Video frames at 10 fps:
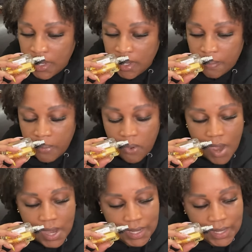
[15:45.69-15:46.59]
and the
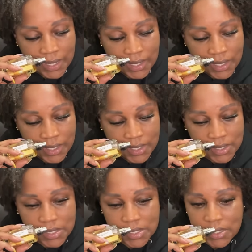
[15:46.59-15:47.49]
praline and the
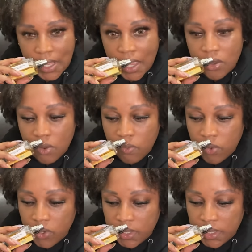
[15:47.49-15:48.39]

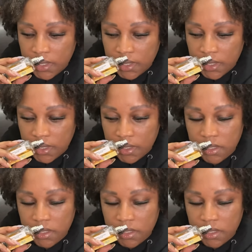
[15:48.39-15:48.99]
sandalwood,